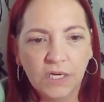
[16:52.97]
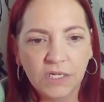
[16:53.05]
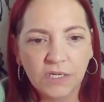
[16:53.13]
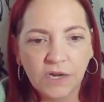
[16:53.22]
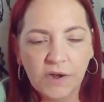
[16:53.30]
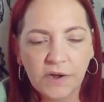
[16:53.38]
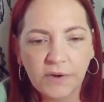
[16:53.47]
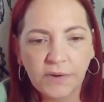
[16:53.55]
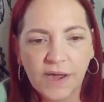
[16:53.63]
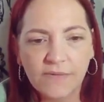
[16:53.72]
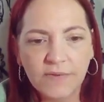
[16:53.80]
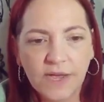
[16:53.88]
you know,
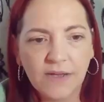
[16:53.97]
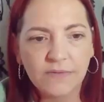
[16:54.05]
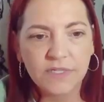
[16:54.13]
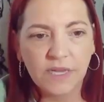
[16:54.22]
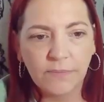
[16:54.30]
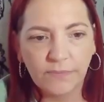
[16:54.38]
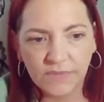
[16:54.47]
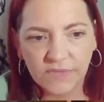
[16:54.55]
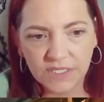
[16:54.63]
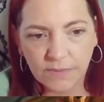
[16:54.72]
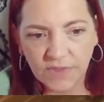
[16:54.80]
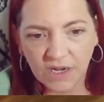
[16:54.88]
have
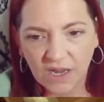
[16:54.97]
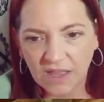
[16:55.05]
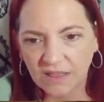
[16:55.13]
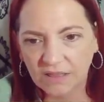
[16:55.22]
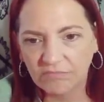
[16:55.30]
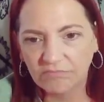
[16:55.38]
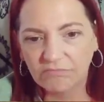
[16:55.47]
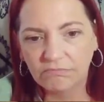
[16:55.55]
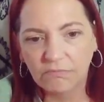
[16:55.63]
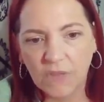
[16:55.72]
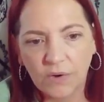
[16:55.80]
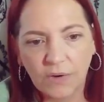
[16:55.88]
something like,
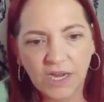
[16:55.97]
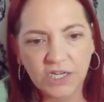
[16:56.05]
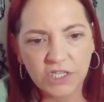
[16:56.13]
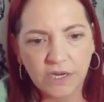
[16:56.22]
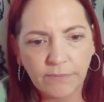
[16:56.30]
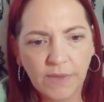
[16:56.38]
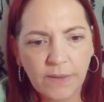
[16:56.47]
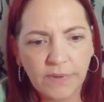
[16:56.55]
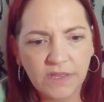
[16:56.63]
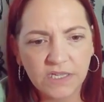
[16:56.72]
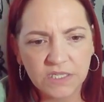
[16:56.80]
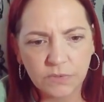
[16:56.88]
no, actually, maybe
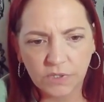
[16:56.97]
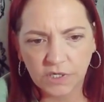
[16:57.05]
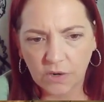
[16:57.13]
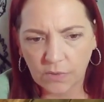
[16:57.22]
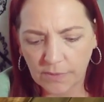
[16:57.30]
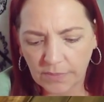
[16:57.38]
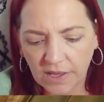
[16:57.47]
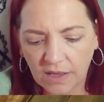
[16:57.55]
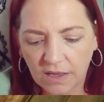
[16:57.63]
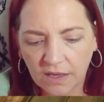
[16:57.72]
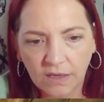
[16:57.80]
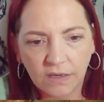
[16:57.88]
this would go up
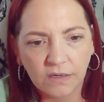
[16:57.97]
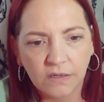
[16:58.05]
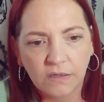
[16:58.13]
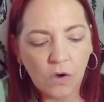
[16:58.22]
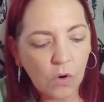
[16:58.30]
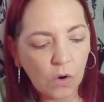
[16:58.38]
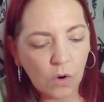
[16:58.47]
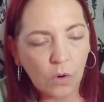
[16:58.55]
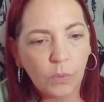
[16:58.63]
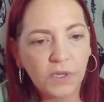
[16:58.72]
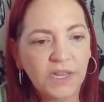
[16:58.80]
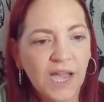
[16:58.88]
here. Or
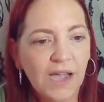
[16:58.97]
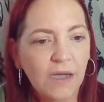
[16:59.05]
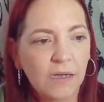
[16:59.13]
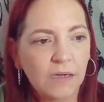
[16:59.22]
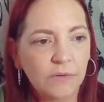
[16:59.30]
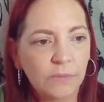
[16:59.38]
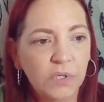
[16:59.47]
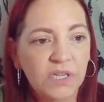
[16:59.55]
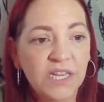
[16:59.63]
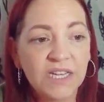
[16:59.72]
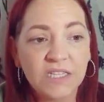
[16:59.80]
would this